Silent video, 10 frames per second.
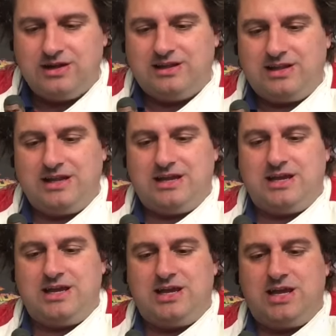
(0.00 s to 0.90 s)
The
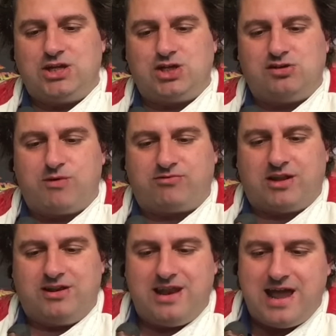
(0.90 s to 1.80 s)
issues with the
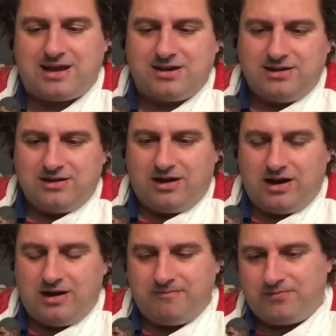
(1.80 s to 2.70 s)
neck,
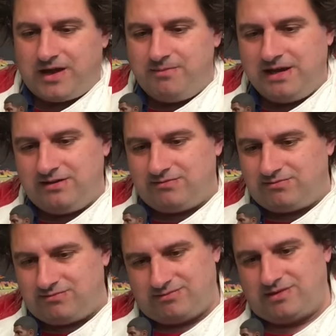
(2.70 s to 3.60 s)
I mean,
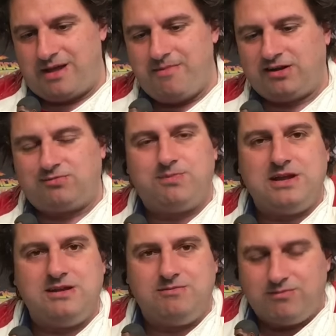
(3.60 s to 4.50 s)
they must
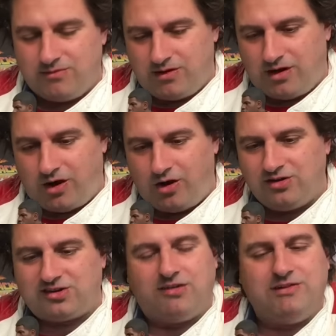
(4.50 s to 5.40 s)
be
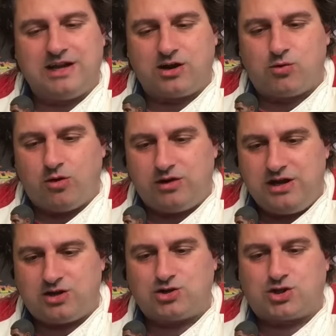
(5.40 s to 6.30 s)
on something at quality
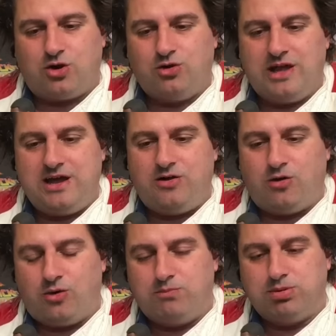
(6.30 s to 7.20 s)
control there,
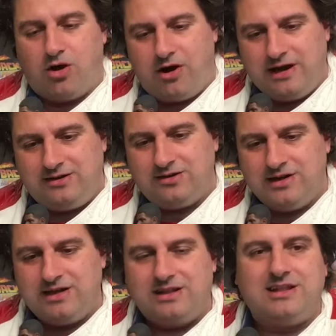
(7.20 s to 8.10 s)
or blind.
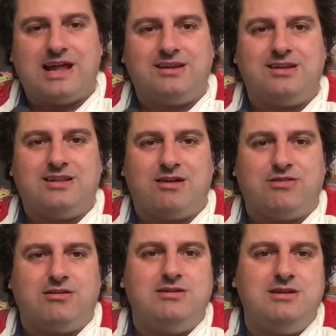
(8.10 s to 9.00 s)
That they've
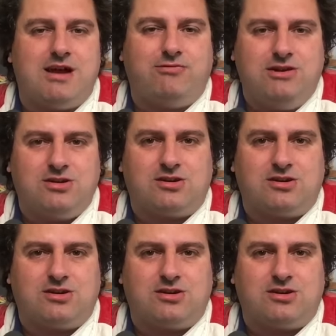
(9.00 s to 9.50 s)
done nothing to